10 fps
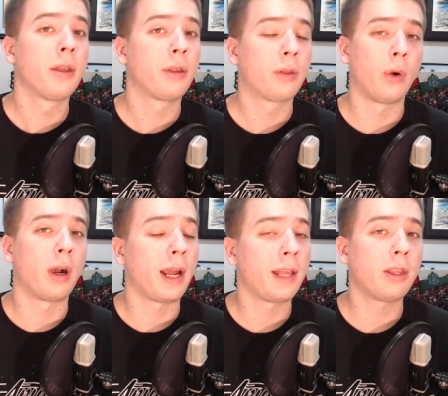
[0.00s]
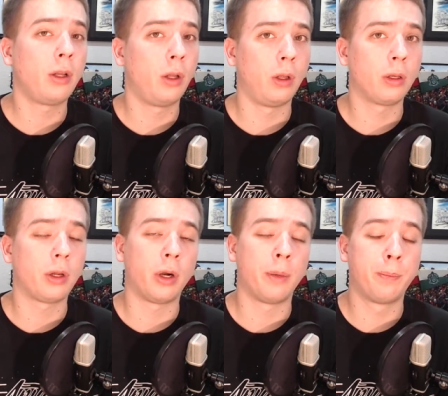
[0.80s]
Thor and the Hulk
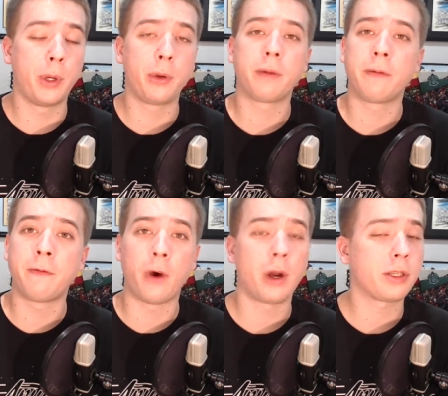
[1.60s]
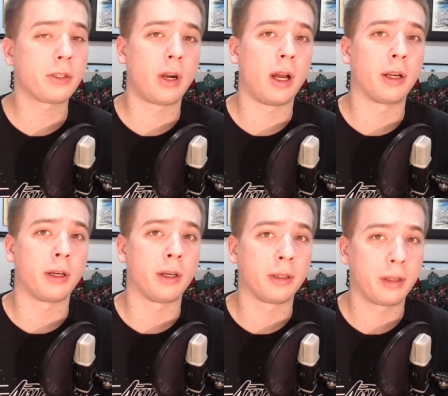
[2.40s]
are both far
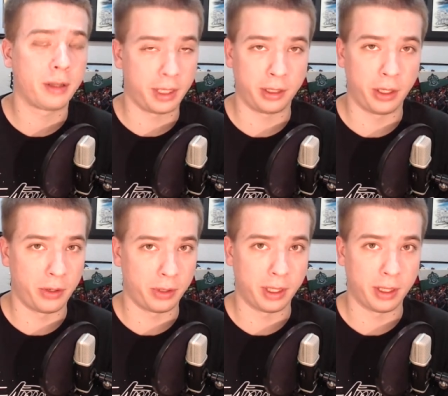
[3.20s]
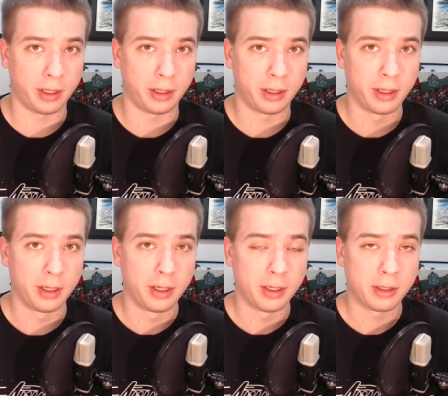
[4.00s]
stronger than Loki.
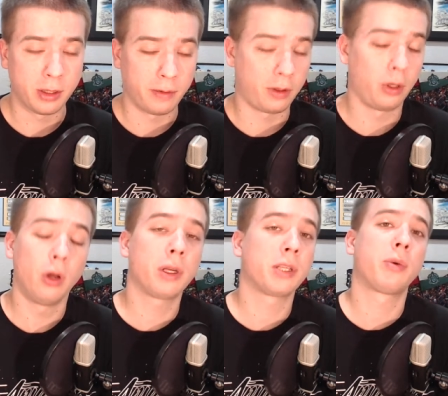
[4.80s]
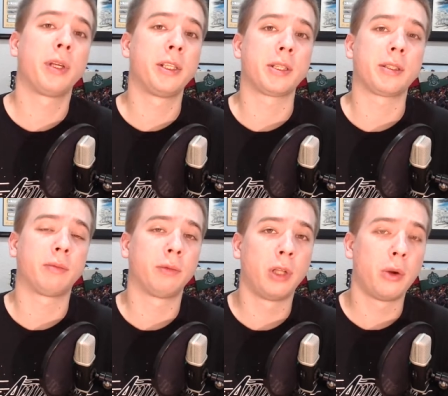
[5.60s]
So if the Hulk is really
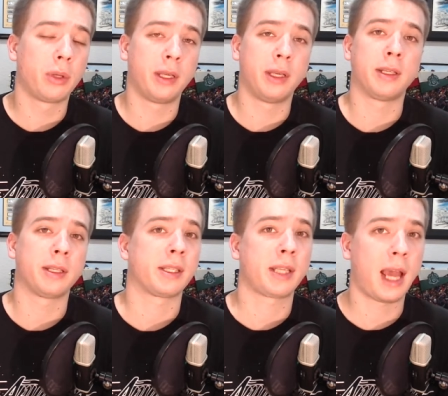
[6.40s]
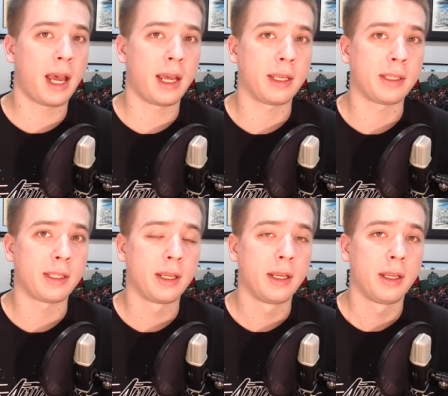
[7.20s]
just Loki in disguise,
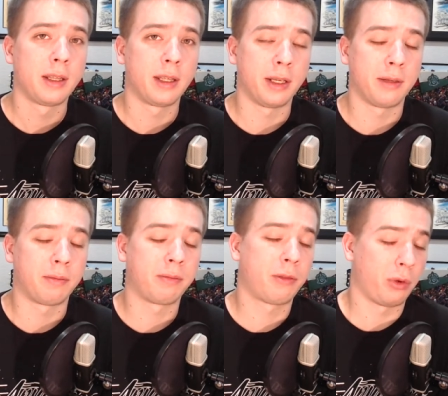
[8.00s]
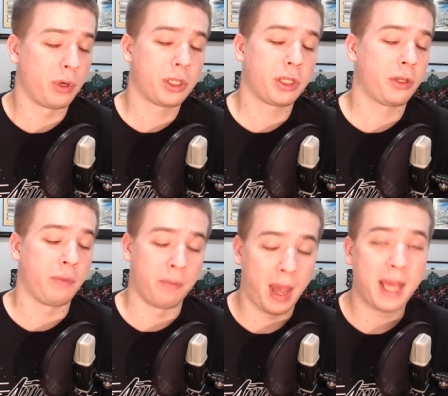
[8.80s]
then Thor should do
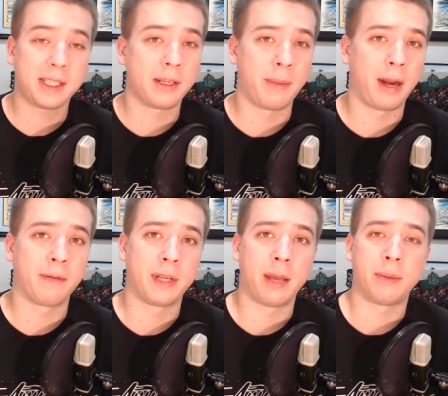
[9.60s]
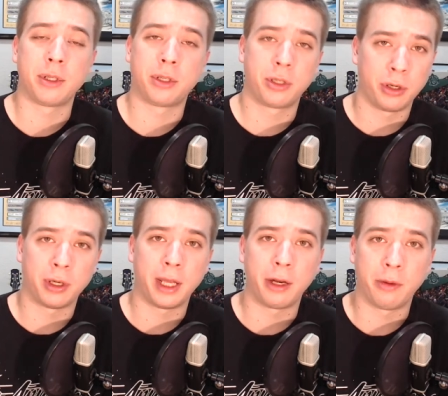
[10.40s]
massive amount of damage during
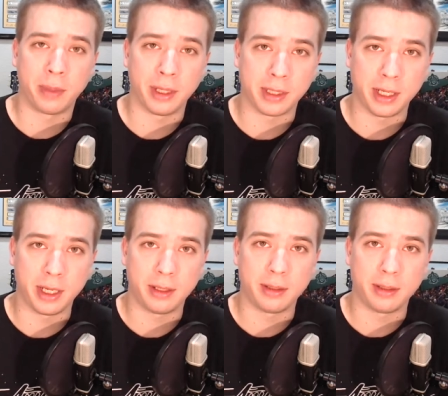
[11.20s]
that opening scene.